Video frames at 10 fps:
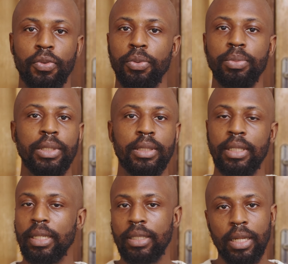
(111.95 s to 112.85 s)
from the
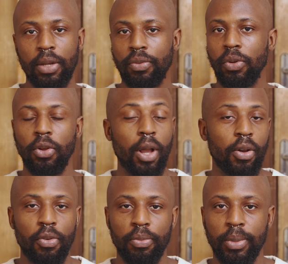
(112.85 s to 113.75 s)
state level,
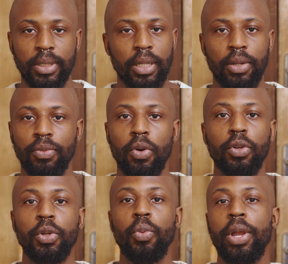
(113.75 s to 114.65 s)
local government level, all
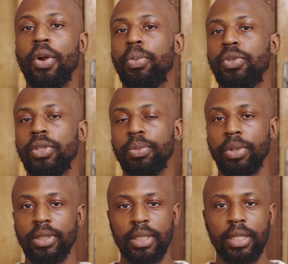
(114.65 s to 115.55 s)
the way up to the
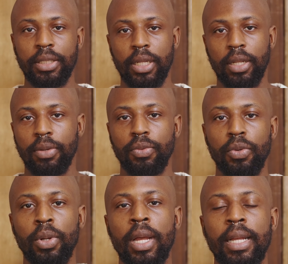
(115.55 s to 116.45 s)
presidential level,